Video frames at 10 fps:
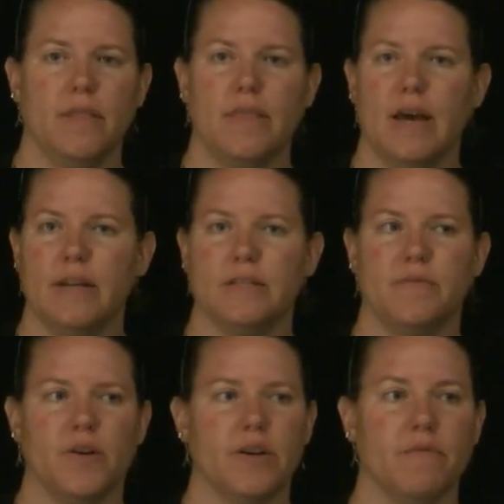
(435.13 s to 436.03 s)
That is
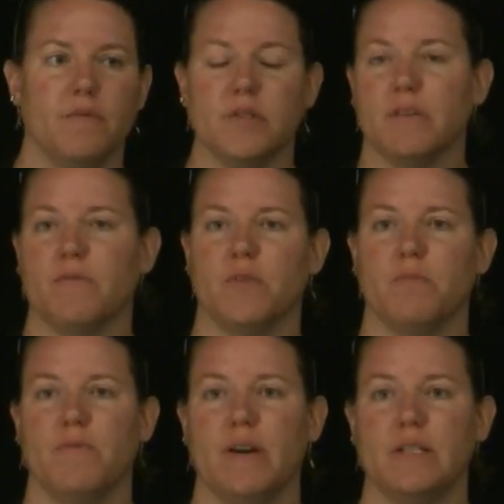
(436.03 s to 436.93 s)
very confusing for the
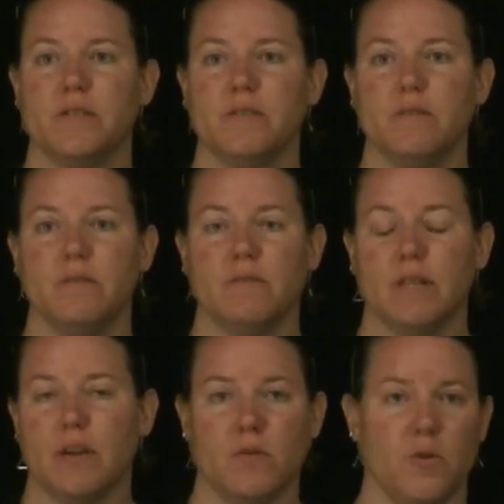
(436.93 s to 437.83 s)
professor.
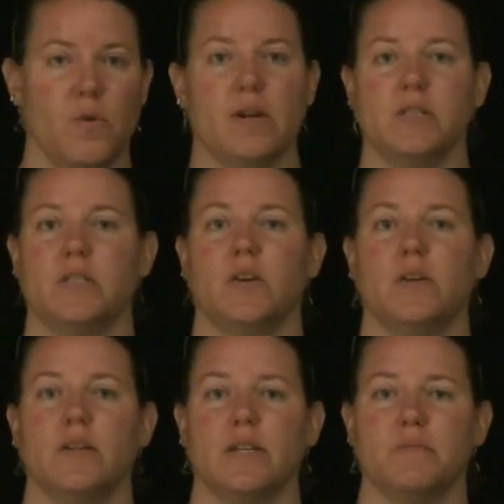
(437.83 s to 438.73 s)
They don't know where to
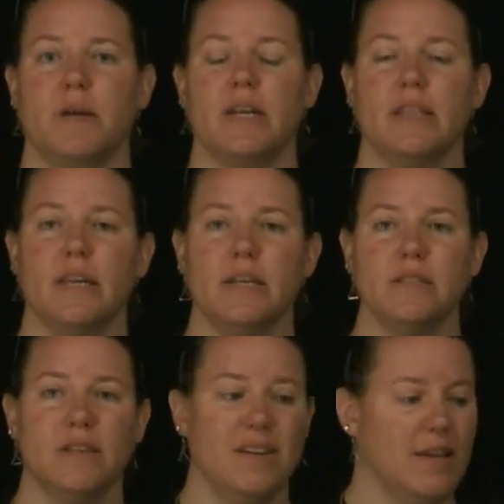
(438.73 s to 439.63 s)
start explaining things.